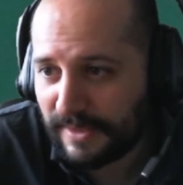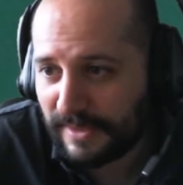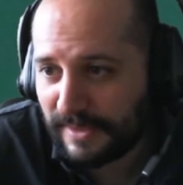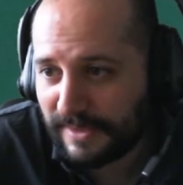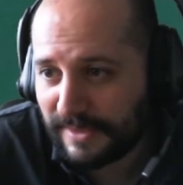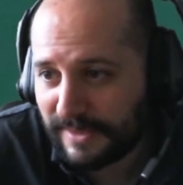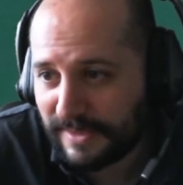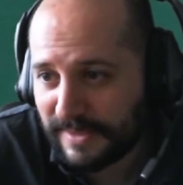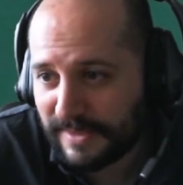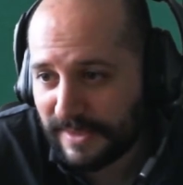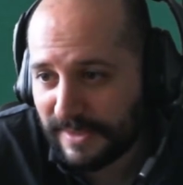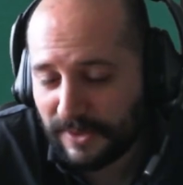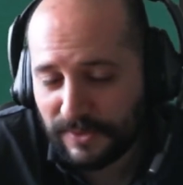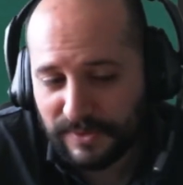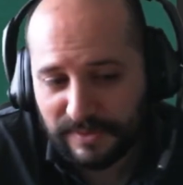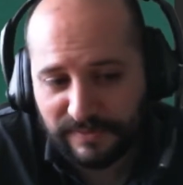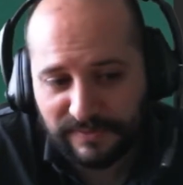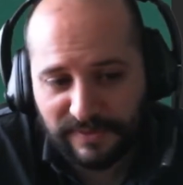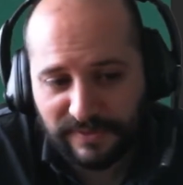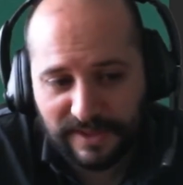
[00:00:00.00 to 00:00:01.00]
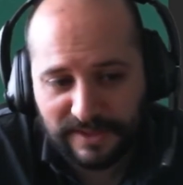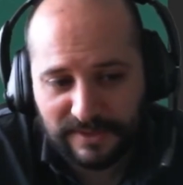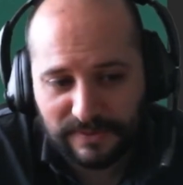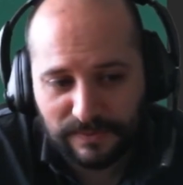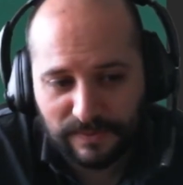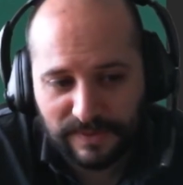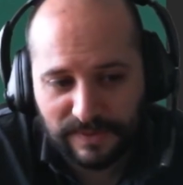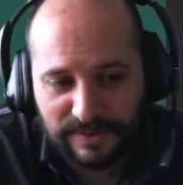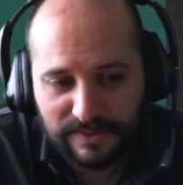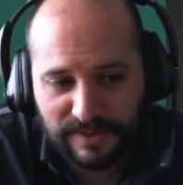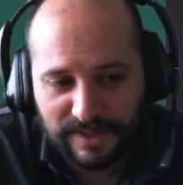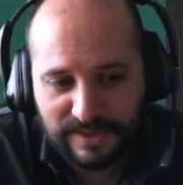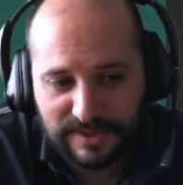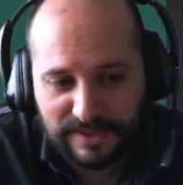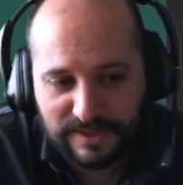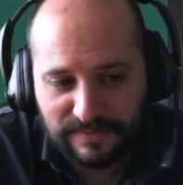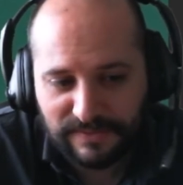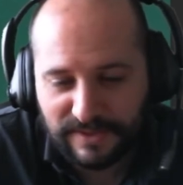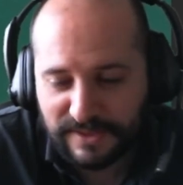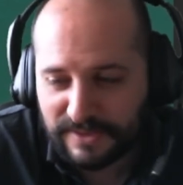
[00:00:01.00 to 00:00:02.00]
a little sound effect when you
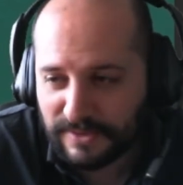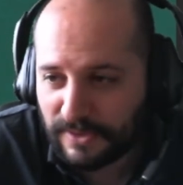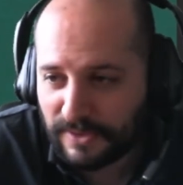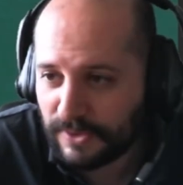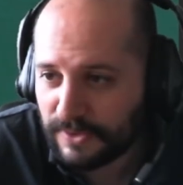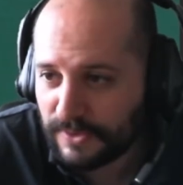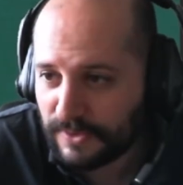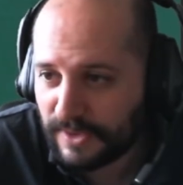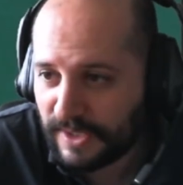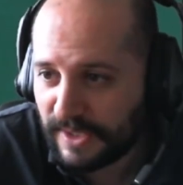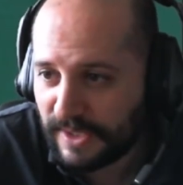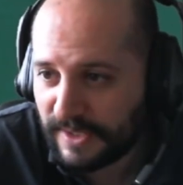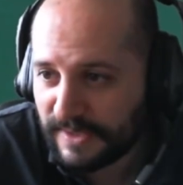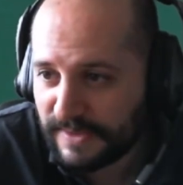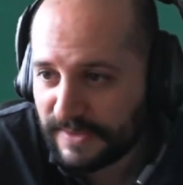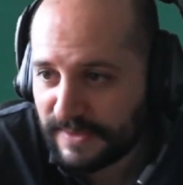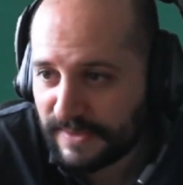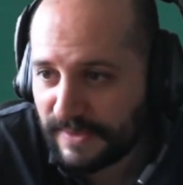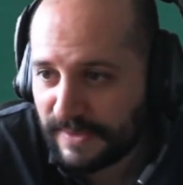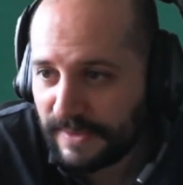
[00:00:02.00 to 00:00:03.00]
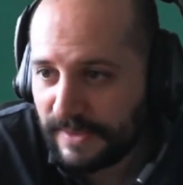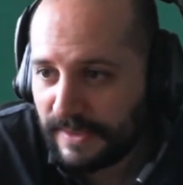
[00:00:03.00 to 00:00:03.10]
activate the autocast.